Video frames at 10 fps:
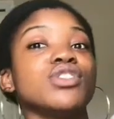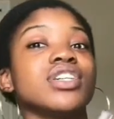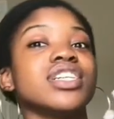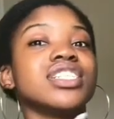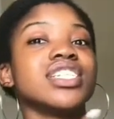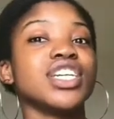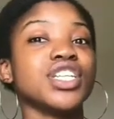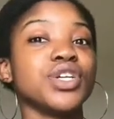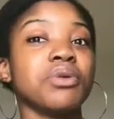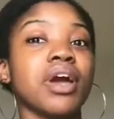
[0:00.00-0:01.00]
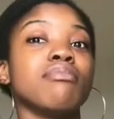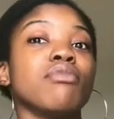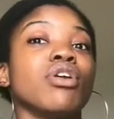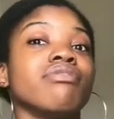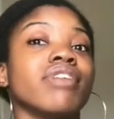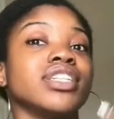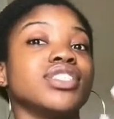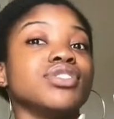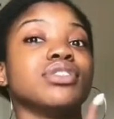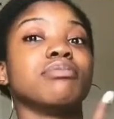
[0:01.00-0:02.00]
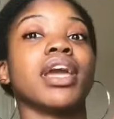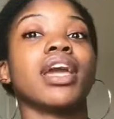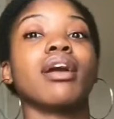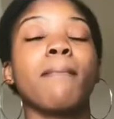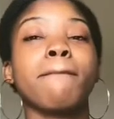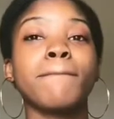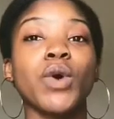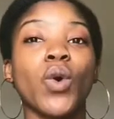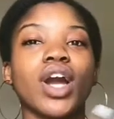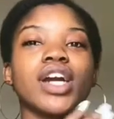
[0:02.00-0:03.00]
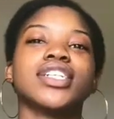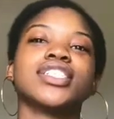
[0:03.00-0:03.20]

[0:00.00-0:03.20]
continue and motivates you to make more.